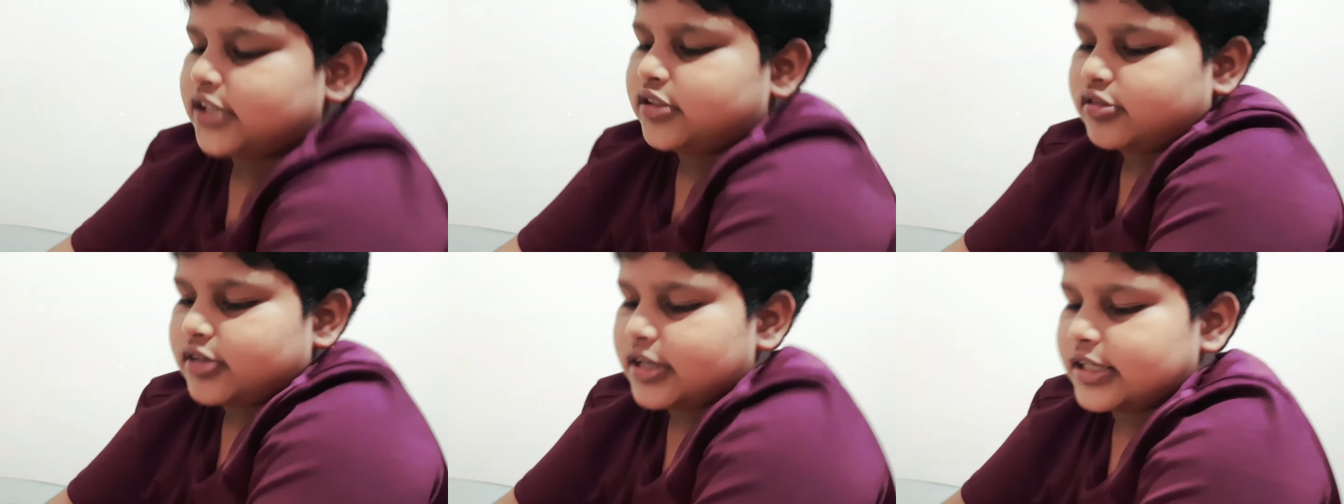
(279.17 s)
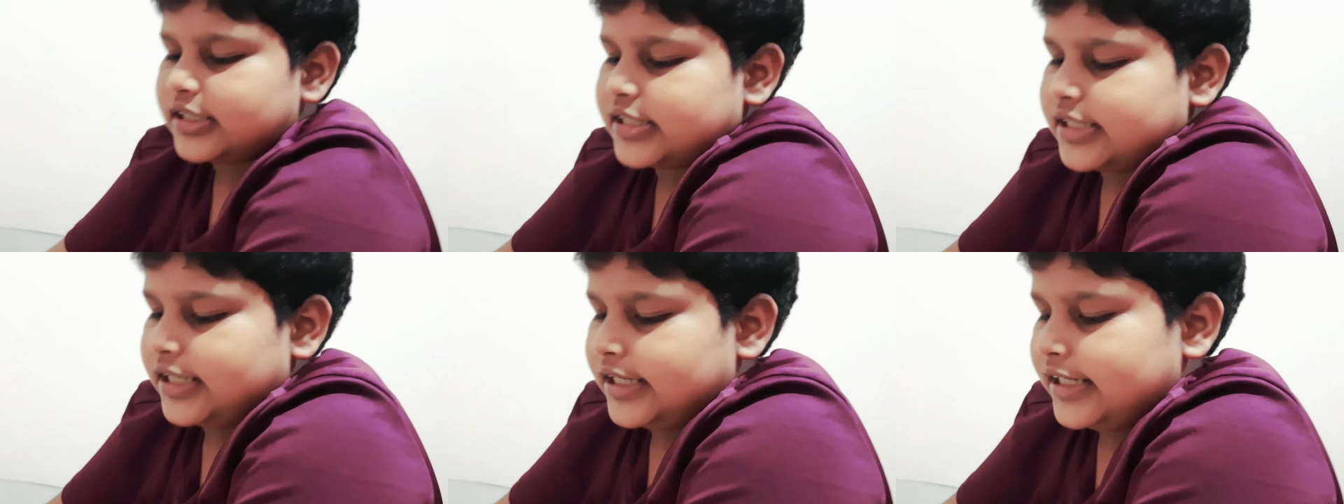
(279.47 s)
you
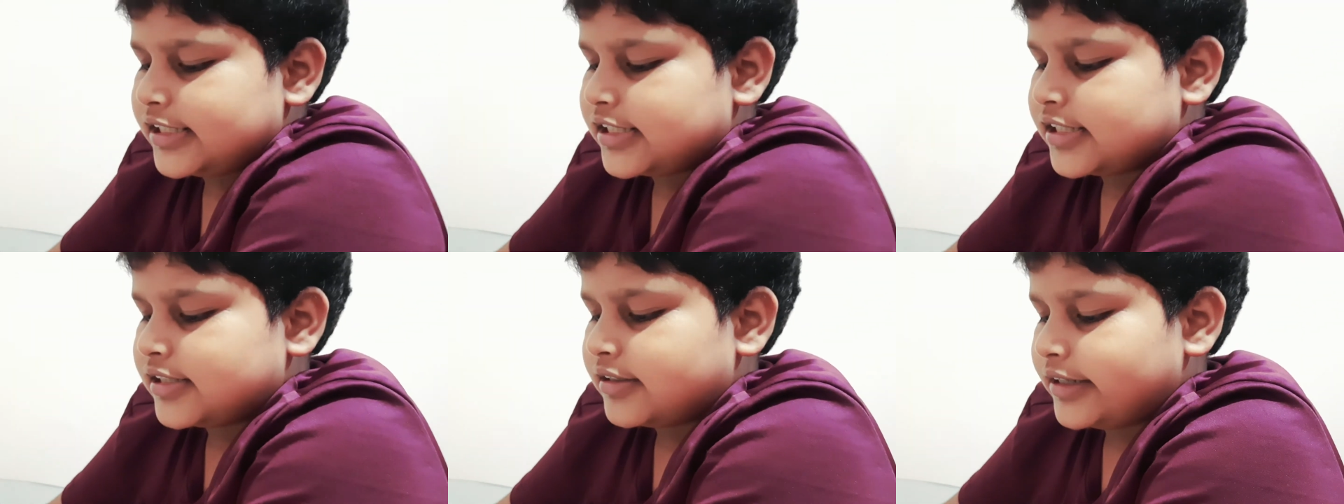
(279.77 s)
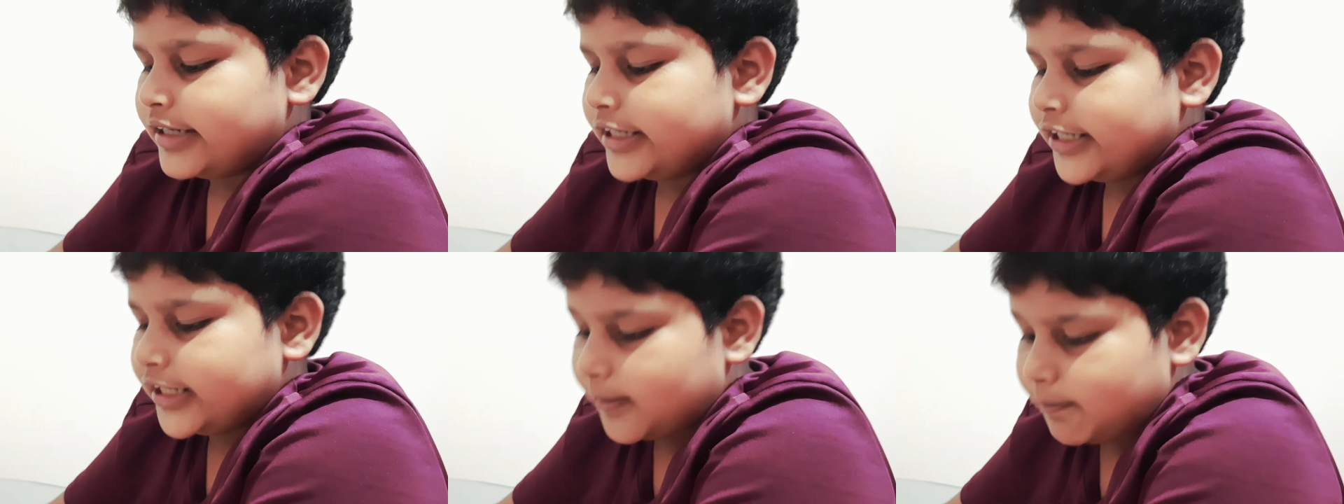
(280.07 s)
can see, it's
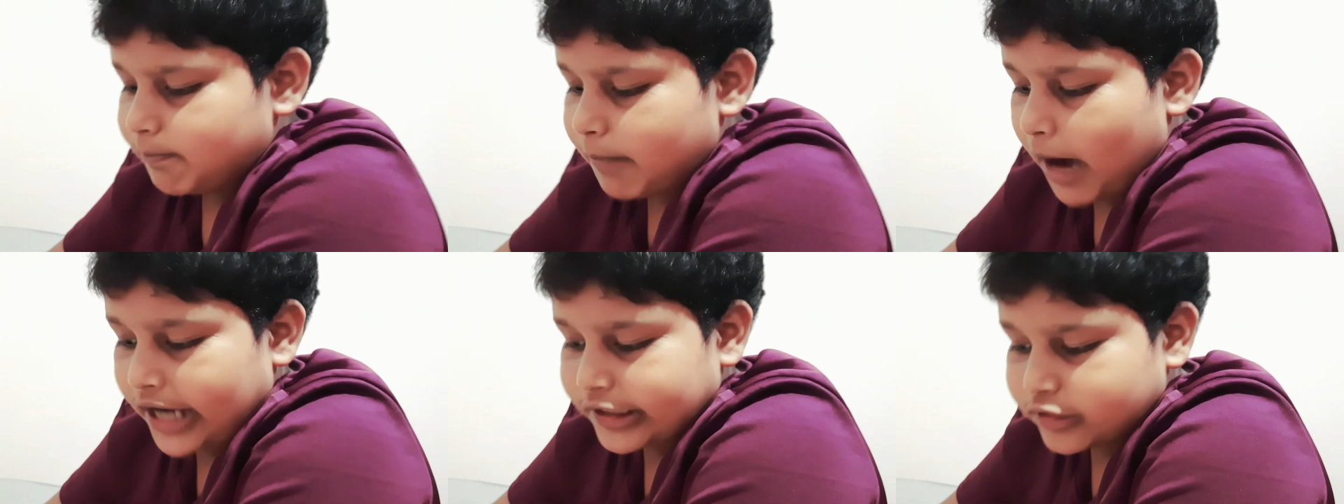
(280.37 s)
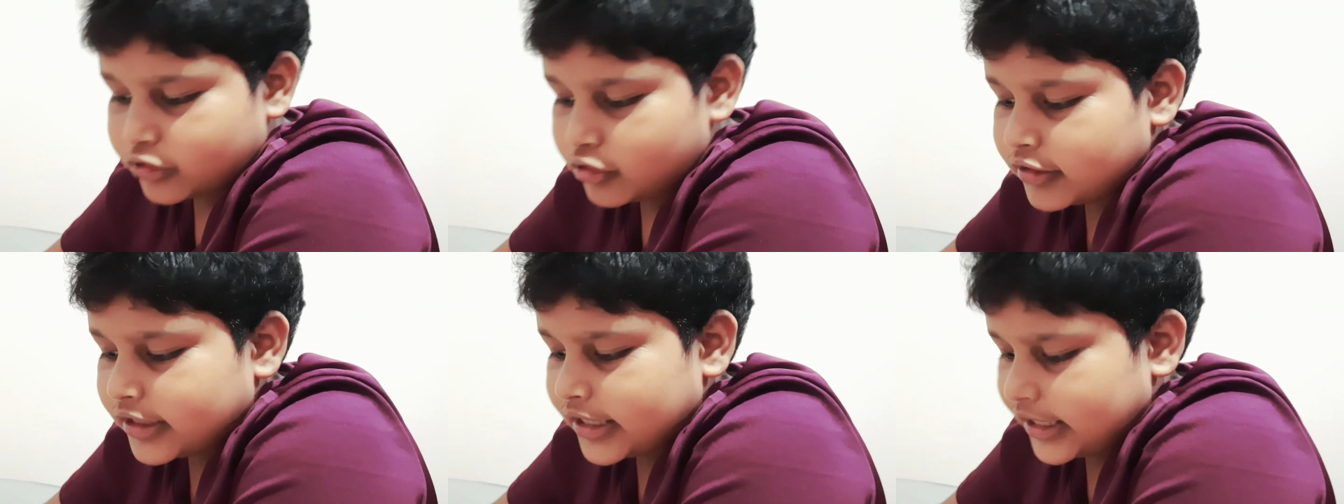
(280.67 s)
written back
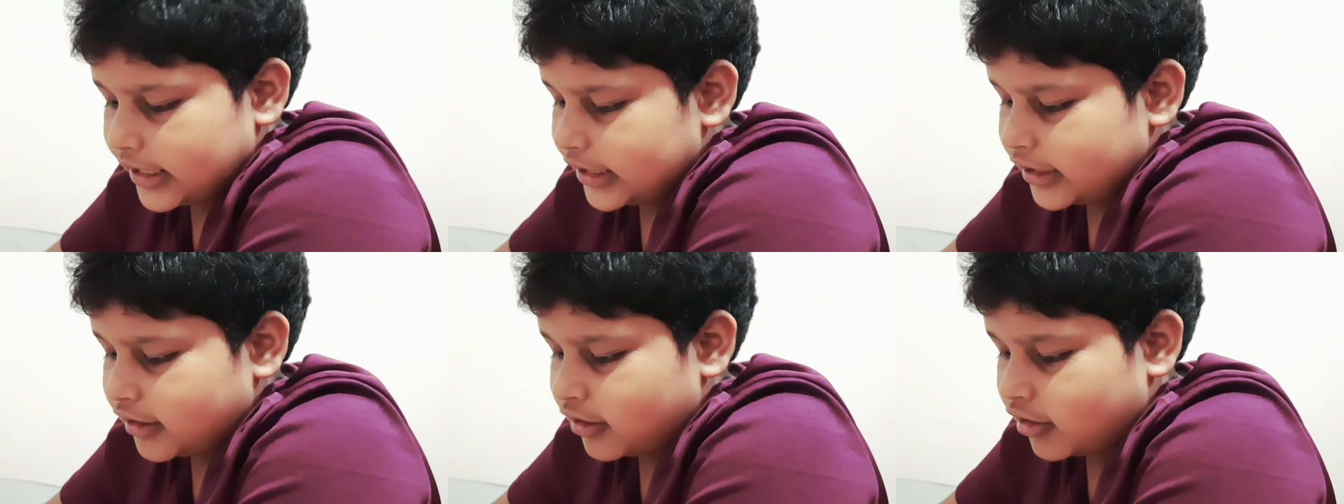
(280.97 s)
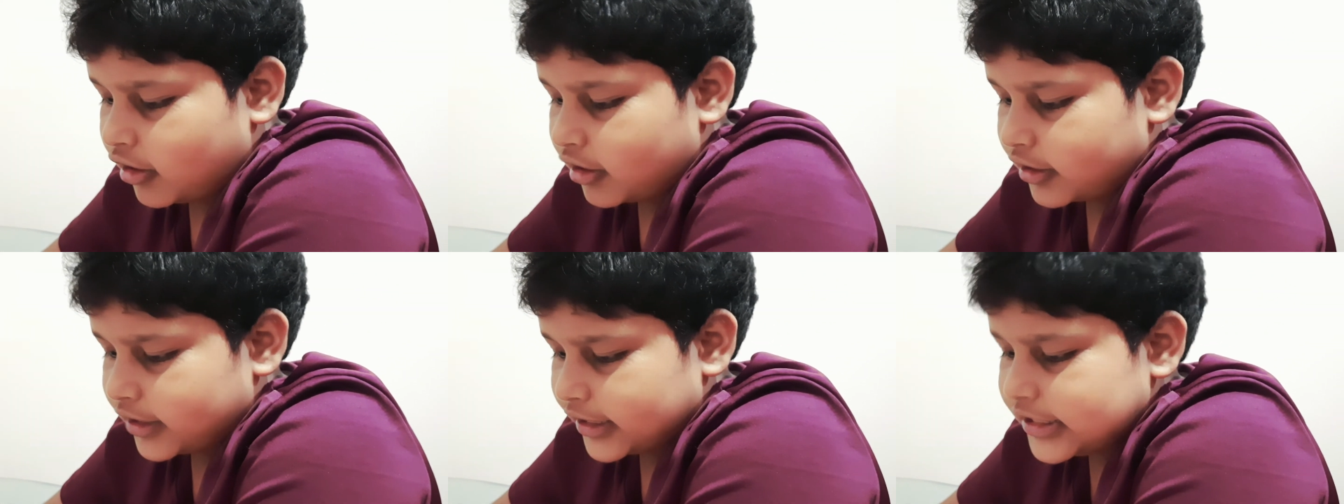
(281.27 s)
to Kirin
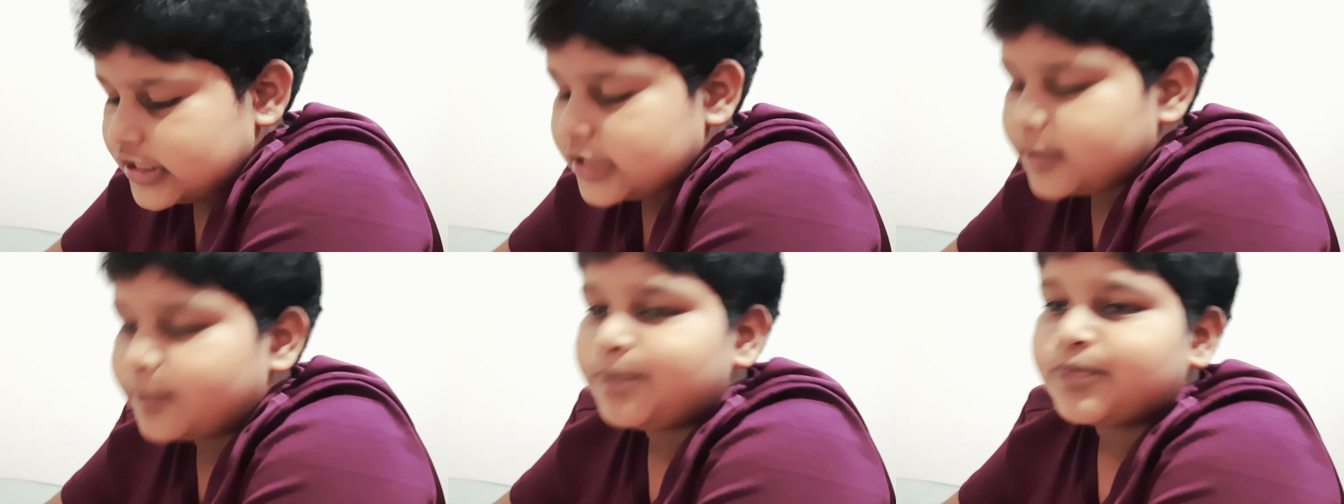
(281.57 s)
Cottage.